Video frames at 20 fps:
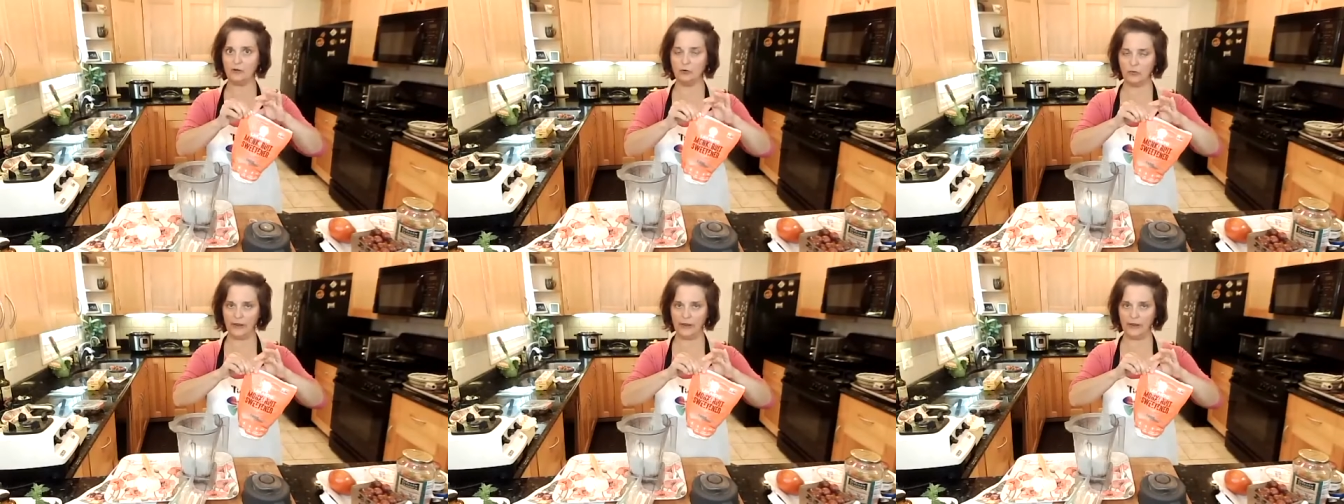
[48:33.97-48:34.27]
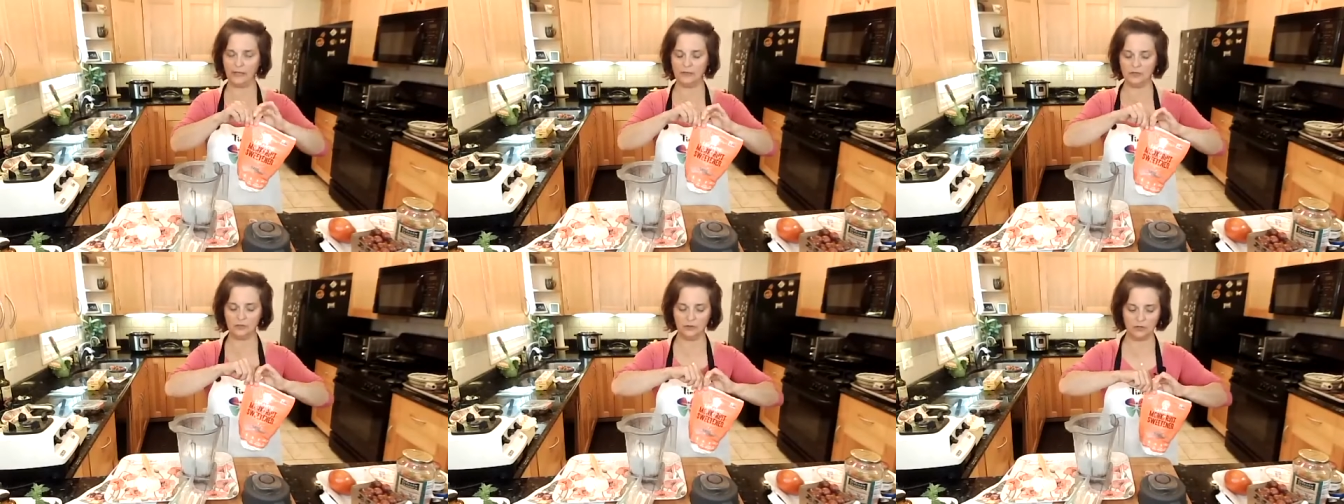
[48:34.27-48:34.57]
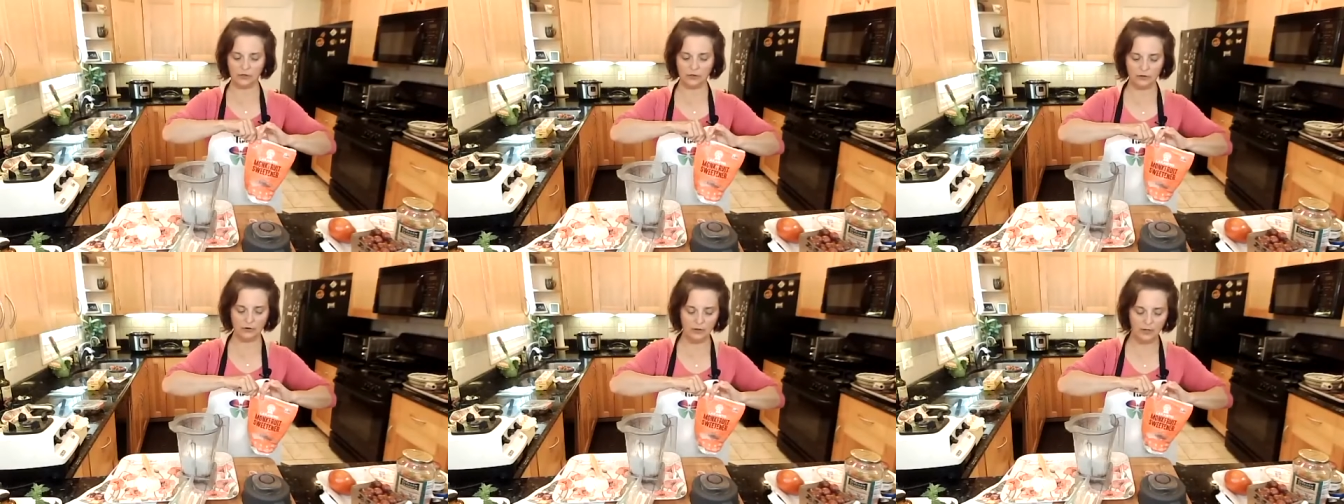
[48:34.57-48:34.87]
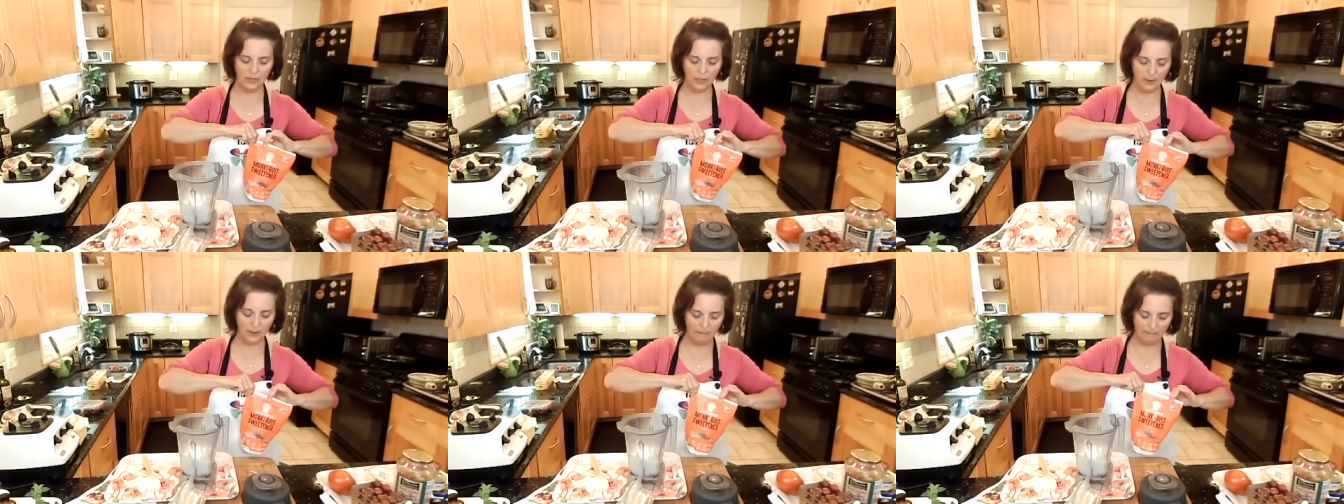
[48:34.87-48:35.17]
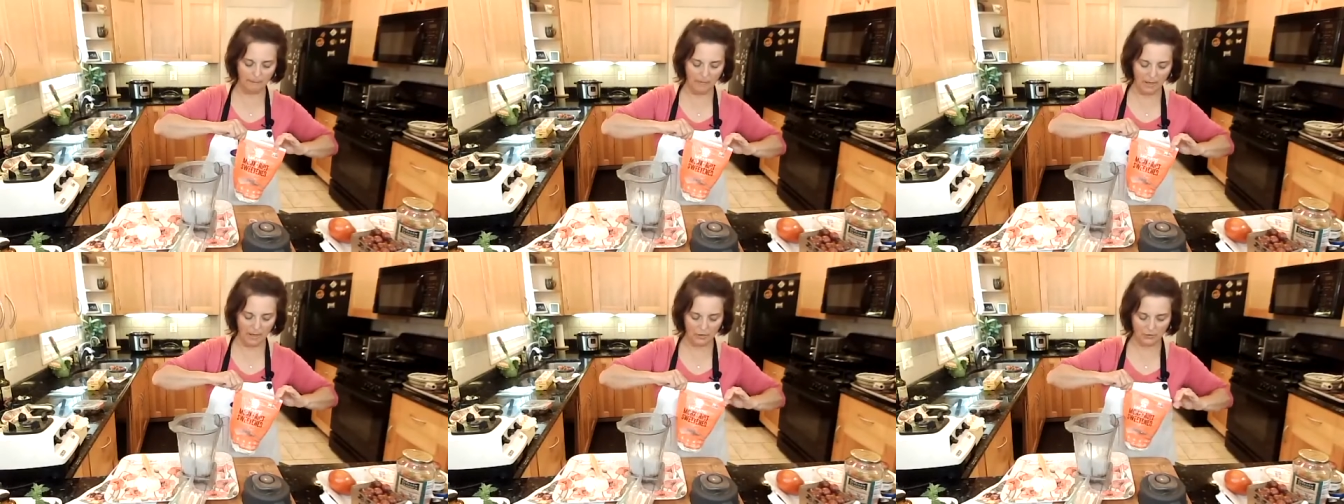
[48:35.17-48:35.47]
granular
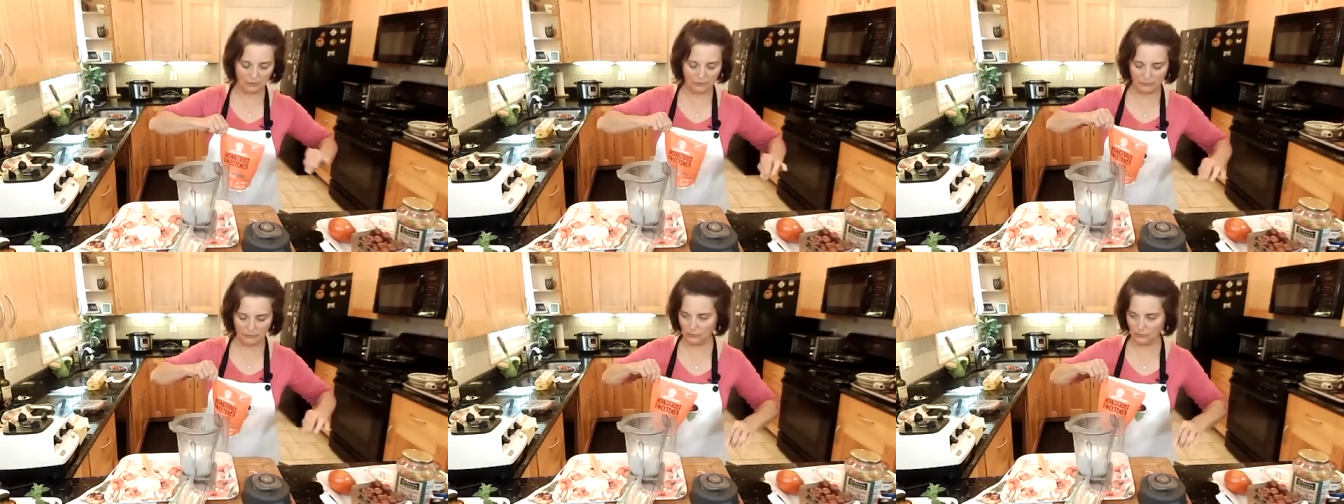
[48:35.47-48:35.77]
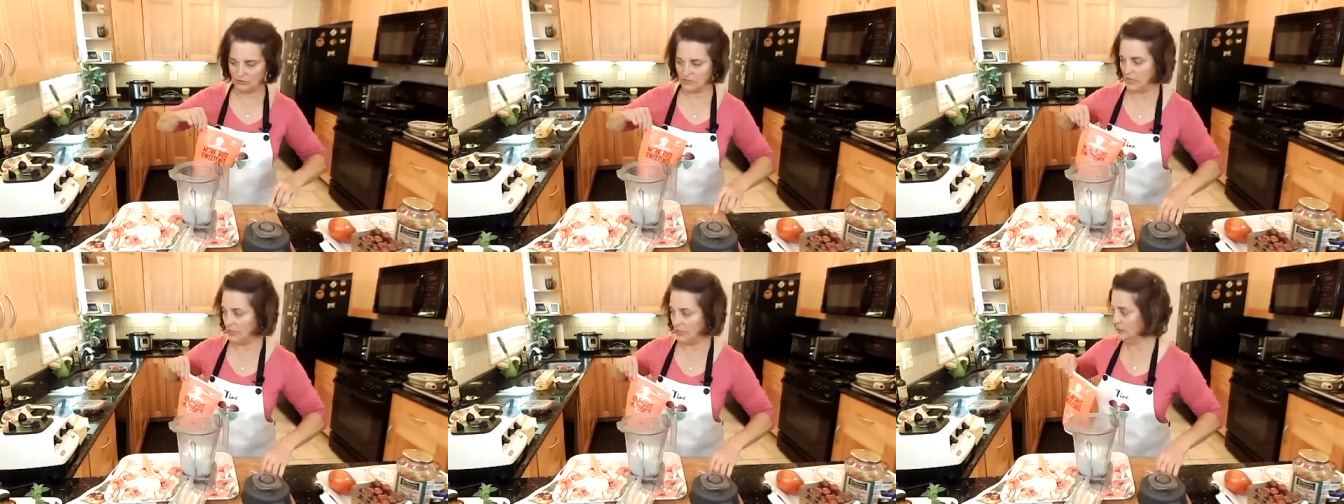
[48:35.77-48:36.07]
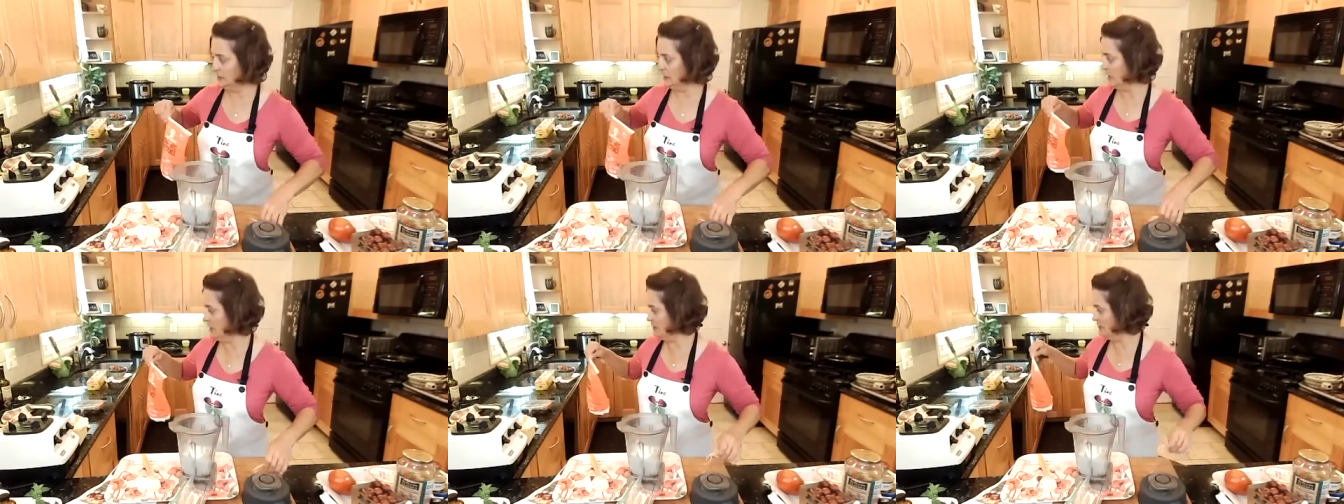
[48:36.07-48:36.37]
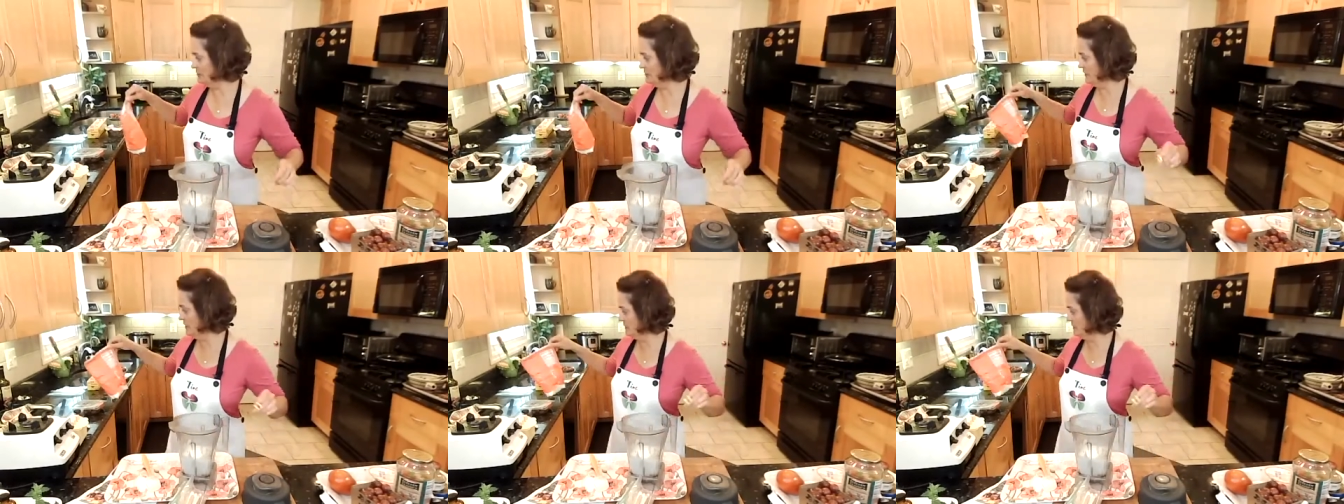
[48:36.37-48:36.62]
monk fruit. Love